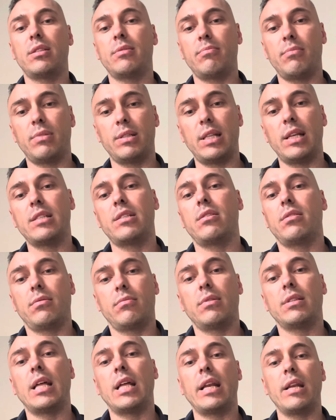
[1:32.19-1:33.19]
but
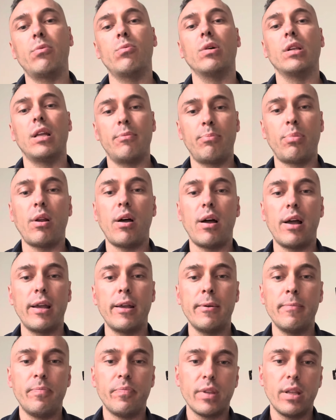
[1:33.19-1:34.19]
that he will apply
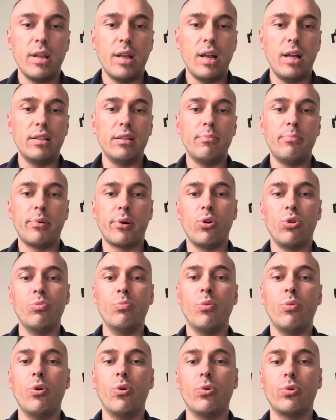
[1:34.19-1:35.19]
and the parole
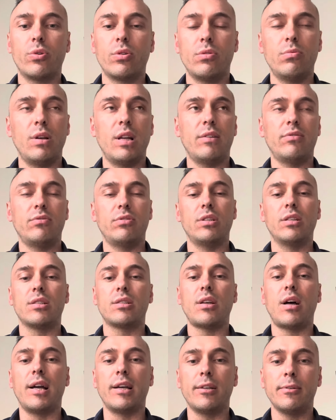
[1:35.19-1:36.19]
board will have to
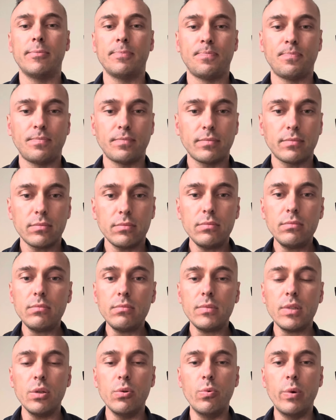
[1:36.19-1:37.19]
decide
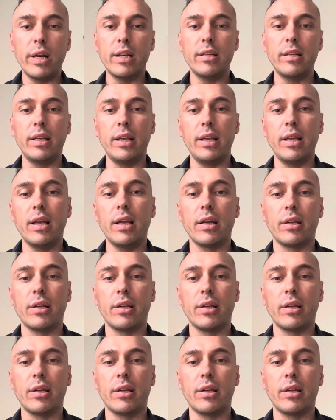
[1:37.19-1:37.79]
whether the